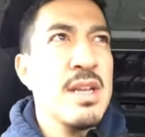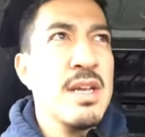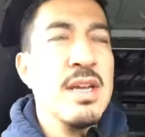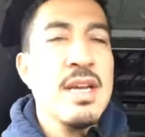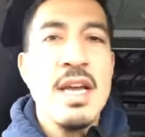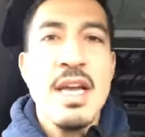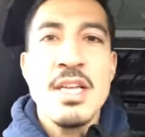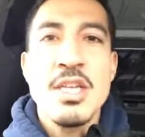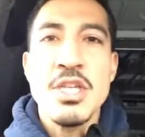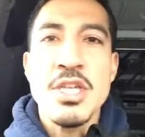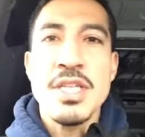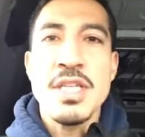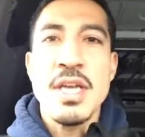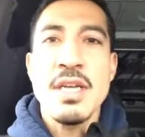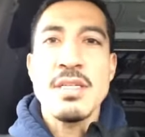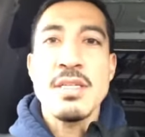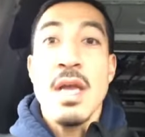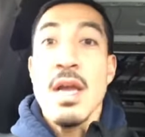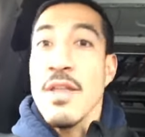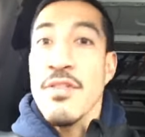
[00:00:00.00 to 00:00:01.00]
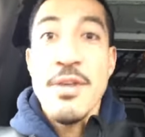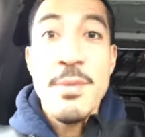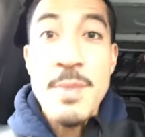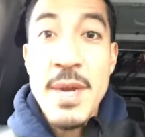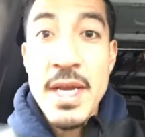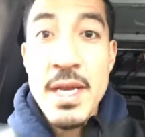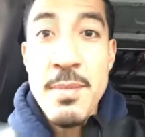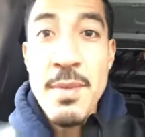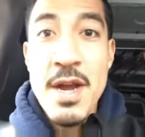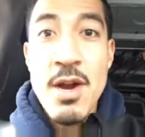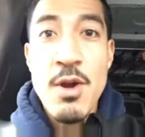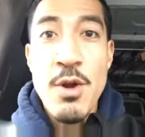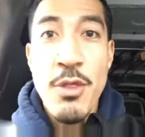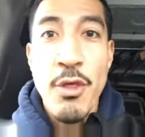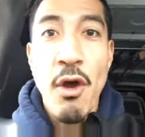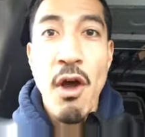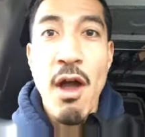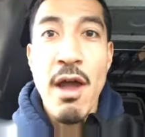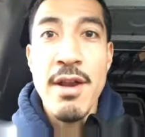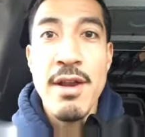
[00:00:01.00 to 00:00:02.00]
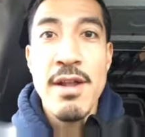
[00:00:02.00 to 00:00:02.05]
She says, "The mega marathon."